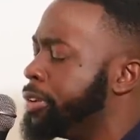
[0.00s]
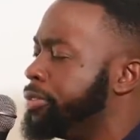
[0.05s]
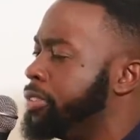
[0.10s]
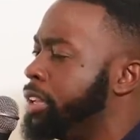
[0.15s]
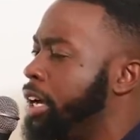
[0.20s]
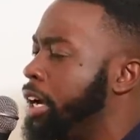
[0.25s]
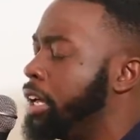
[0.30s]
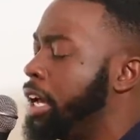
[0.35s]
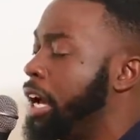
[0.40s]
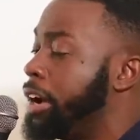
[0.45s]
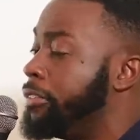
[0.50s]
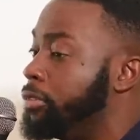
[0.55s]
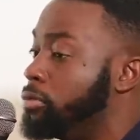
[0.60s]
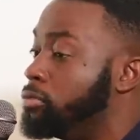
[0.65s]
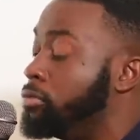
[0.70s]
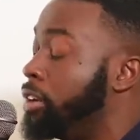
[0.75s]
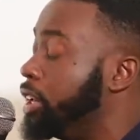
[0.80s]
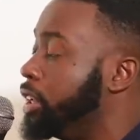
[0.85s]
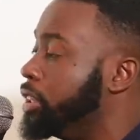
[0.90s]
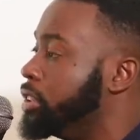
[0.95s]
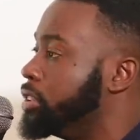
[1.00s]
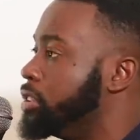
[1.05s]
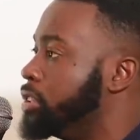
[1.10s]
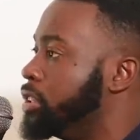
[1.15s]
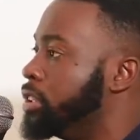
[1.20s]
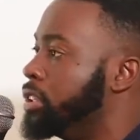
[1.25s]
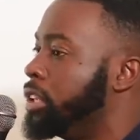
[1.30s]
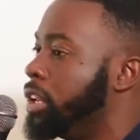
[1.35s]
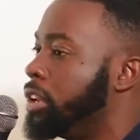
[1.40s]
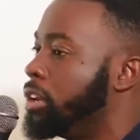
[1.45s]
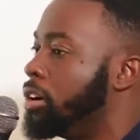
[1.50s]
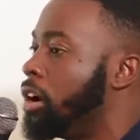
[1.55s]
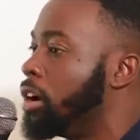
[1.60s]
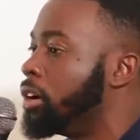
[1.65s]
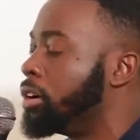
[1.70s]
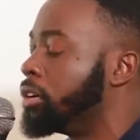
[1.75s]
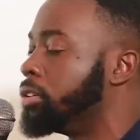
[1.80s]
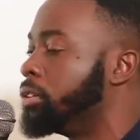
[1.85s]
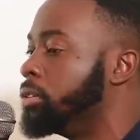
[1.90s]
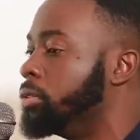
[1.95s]
If not, I've read it in another
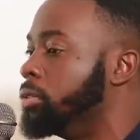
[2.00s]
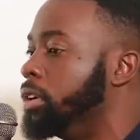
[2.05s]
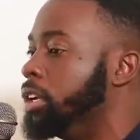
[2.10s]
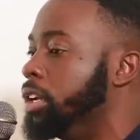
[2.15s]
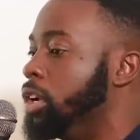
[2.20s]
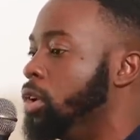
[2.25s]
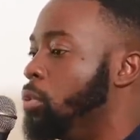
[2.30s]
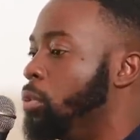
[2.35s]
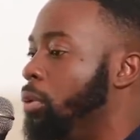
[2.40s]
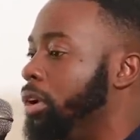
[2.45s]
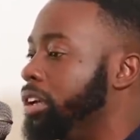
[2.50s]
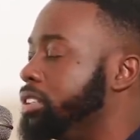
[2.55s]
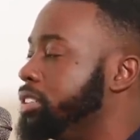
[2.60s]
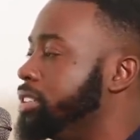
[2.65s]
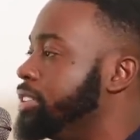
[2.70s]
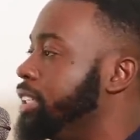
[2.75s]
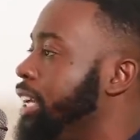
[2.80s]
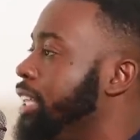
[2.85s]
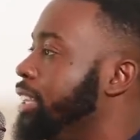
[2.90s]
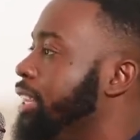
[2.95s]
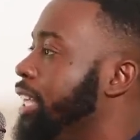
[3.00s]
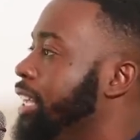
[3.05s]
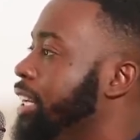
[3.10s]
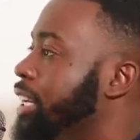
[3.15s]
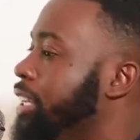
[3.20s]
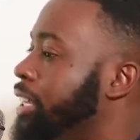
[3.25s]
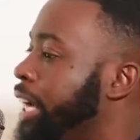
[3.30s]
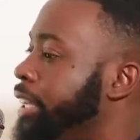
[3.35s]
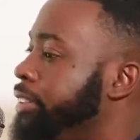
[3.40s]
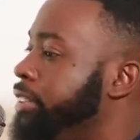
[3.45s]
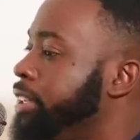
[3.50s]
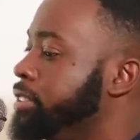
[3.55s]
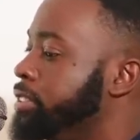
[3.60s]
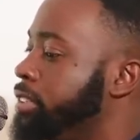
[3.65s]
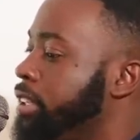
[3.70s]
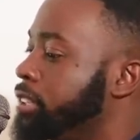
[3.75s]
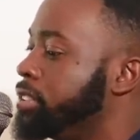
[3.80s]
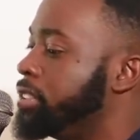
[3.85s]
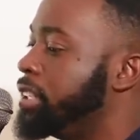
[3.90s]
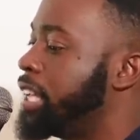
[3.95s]
article where it said that in
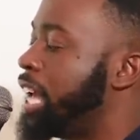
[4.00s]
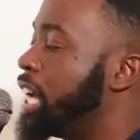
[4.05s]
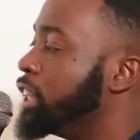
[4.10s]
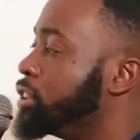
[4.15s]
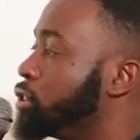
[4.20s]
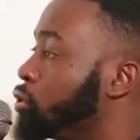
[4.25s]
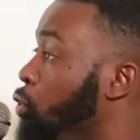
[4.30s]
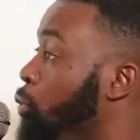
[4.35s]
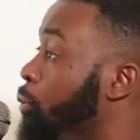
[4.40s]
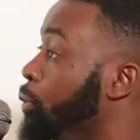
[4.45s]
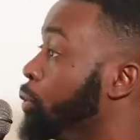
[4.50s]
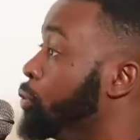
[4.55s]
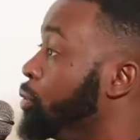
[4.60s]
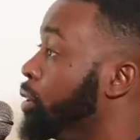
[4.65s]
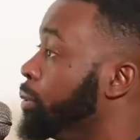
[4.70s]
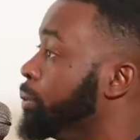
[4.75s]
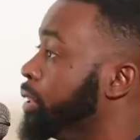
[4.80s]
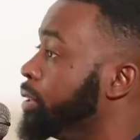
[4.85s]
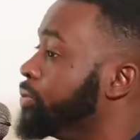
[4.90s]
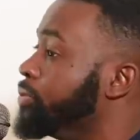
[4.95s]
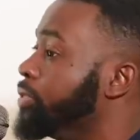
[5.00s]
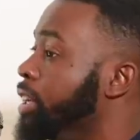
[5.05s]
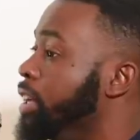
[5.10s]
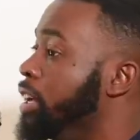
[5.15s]
1960 they asked a group of women